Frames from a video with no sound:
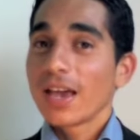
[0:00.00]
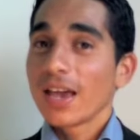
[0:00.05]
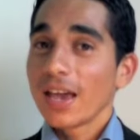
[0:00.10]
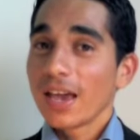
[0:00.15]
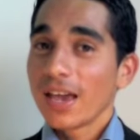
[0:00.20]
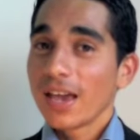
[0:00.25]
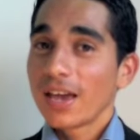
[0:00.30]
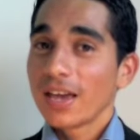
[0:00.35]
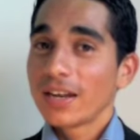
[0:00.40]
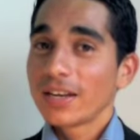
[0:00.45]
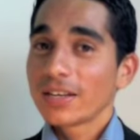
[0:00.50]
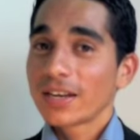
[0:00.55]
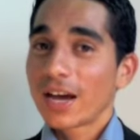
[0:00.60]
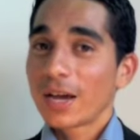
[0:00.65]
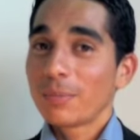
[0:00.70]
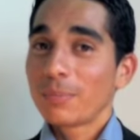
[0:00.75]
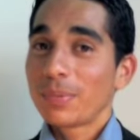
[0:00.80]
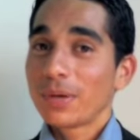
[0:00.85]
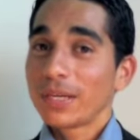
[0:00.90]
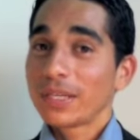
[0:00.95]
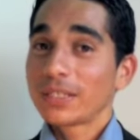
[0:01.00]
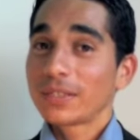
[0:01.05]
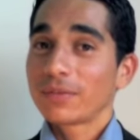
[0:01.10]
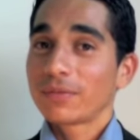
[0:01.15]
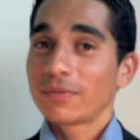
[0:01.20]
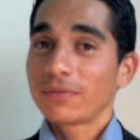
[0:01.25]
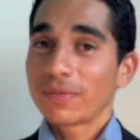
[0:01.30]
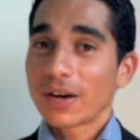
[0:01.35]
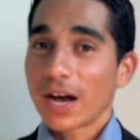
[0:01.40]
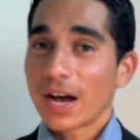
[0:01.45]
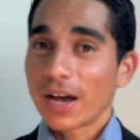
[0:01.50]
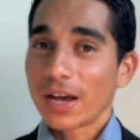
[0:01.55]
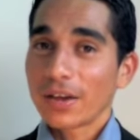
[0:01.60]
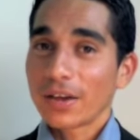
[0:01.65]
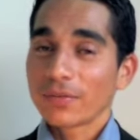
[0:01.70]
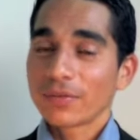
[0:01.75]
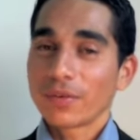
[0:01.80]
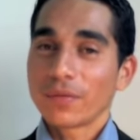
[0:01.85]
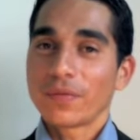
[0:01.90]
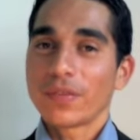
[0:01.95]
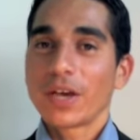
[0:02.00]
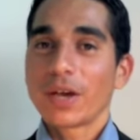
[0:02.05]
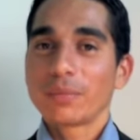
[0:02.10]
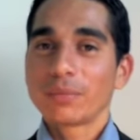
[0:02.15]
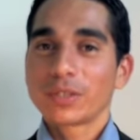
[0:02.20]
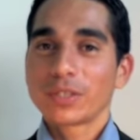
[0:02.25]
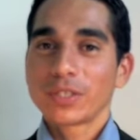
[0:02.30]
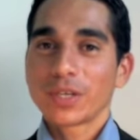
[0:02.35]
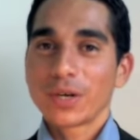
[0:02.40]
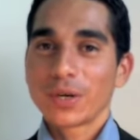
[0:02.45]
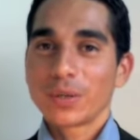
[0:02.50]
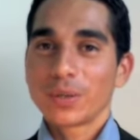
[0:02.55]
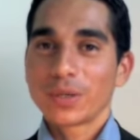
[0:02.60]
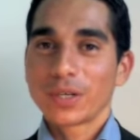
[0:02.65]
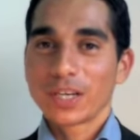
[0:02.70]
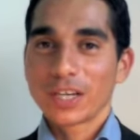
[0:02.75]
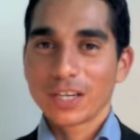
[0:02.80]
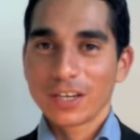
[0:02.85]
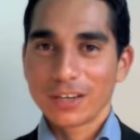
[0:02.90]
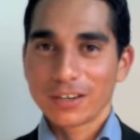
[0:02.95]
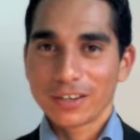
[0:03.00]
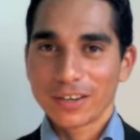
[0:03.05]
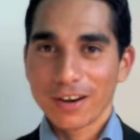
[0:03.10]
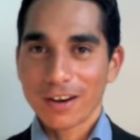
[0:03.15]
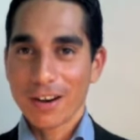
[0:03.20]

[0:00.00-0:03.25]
and I picked 5 of them, so here they